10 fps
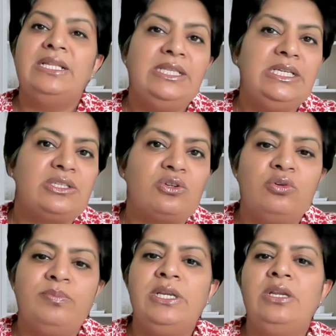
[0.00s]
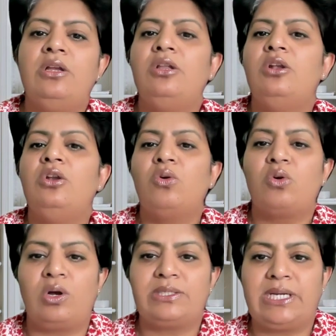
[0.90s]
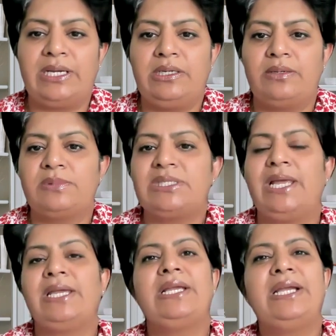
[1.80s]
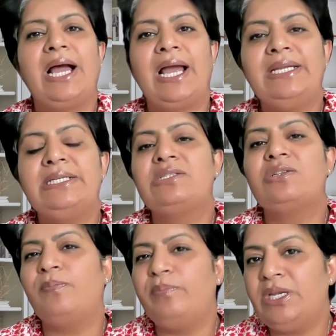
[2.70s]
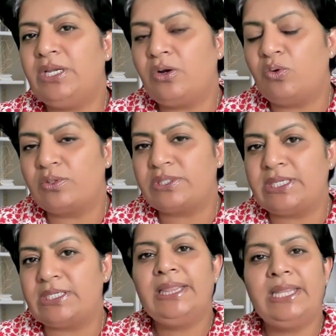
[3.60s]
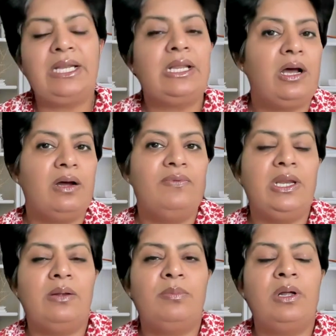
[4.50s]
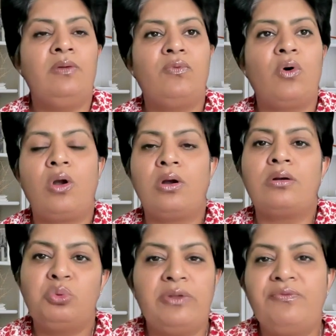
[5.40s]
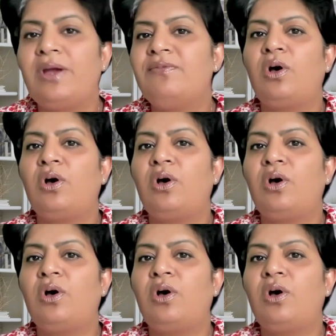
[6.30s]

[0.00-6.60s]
These could be low cost items like guides or mini courses that are available for $25,